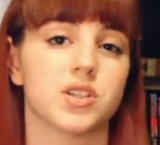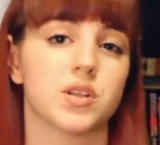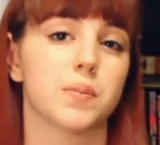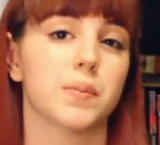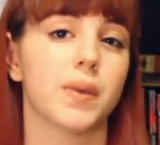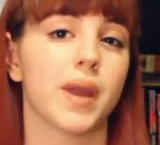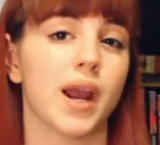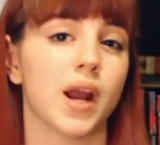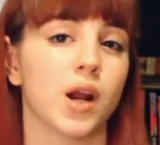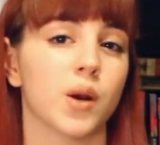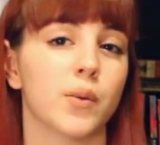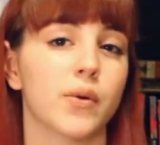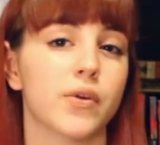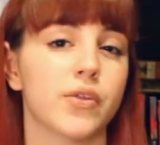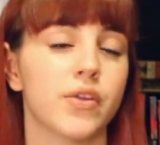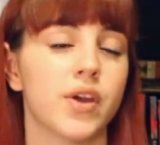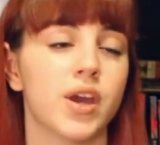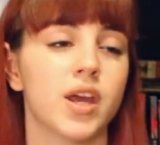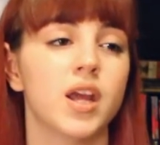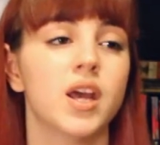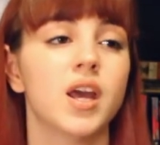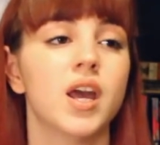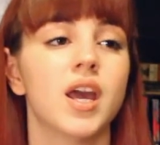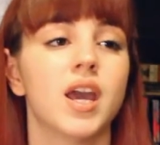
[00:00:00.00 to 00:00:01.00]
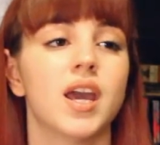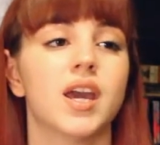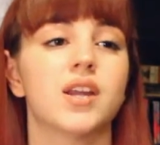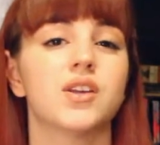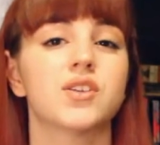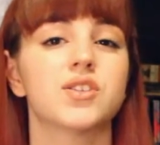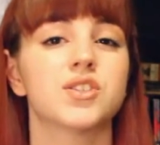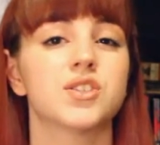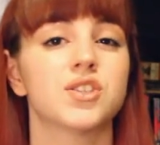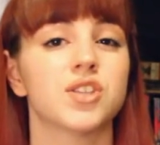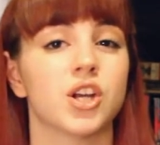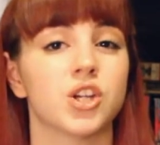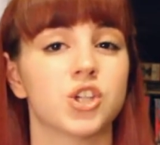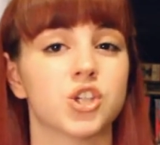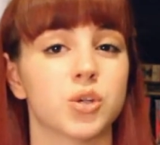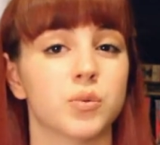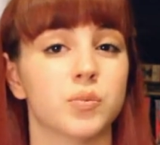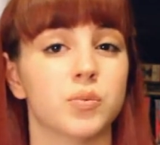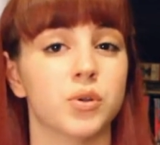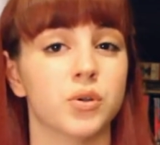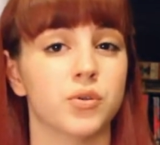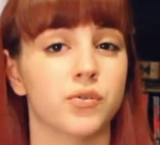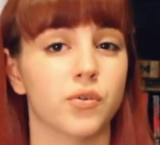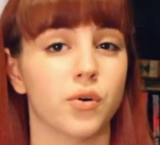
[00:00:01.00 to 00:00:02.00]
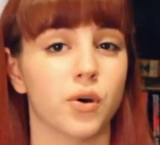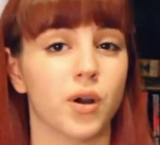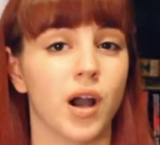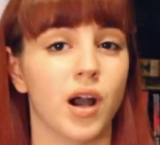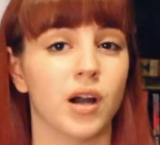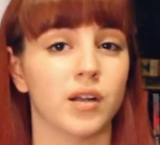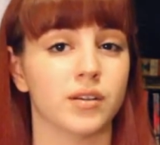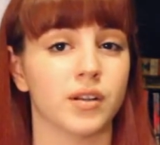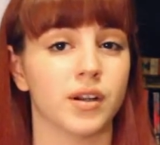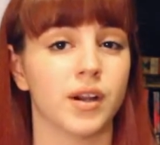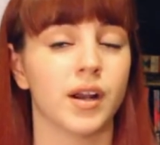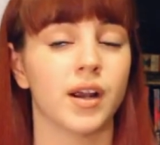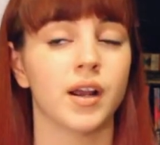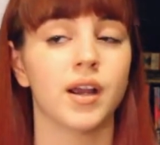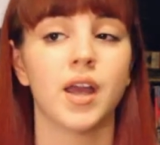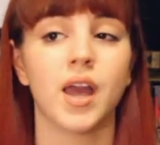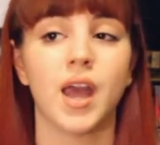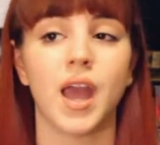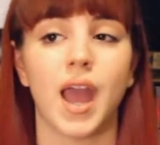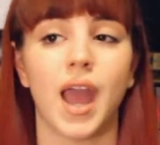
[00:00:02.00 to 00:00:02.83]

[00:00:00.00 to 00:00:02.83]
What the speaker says: to pair with it, it is such a beautiful color.